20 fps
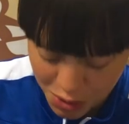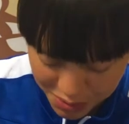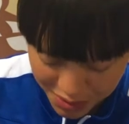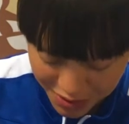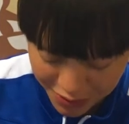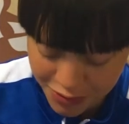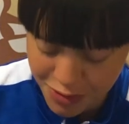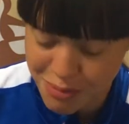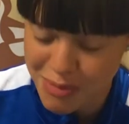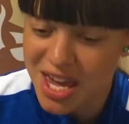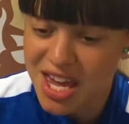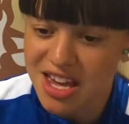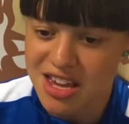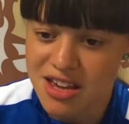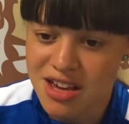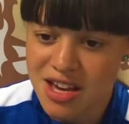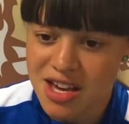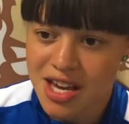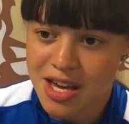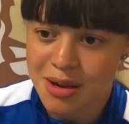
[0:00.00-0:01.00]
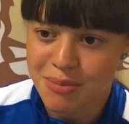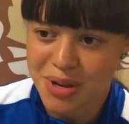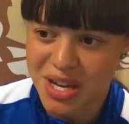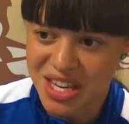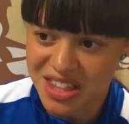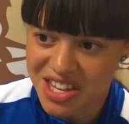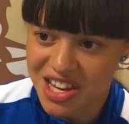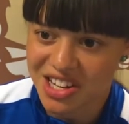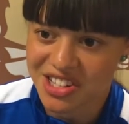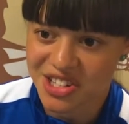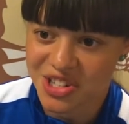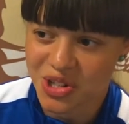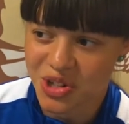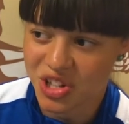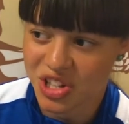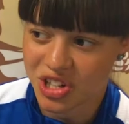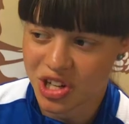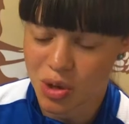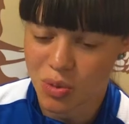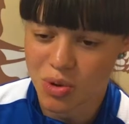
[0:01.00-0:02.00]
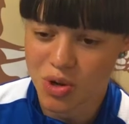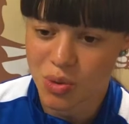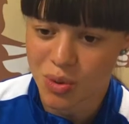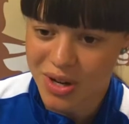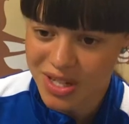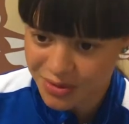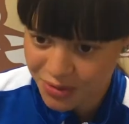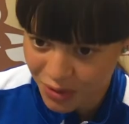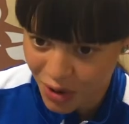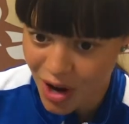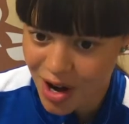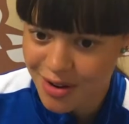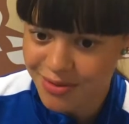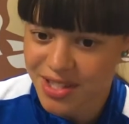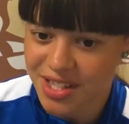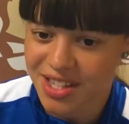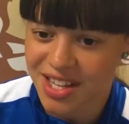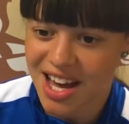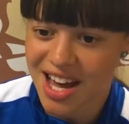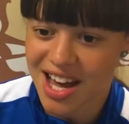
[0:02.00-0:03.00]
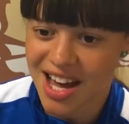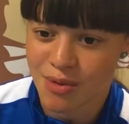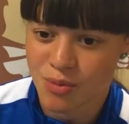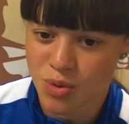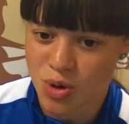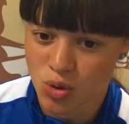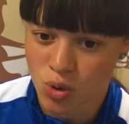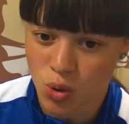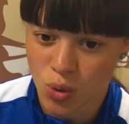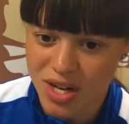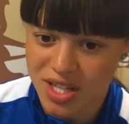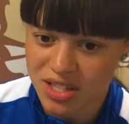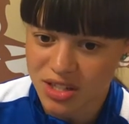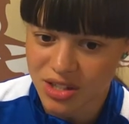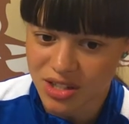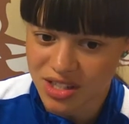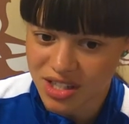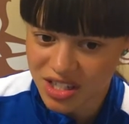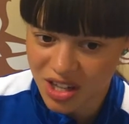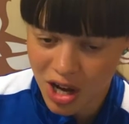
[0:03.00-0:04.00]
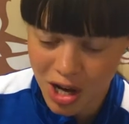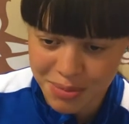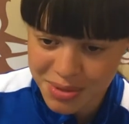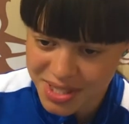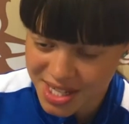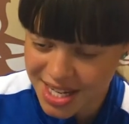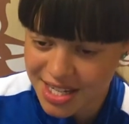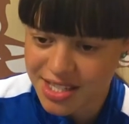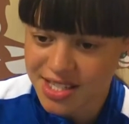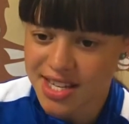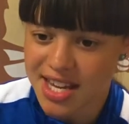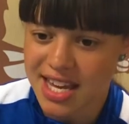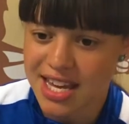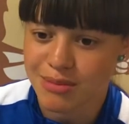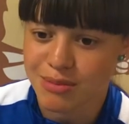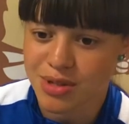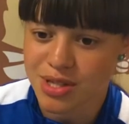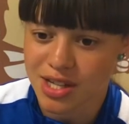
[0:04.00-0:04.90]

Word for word: But for me, being the underdog, you know, we always thrived at that, and we were always good at upsetting teams.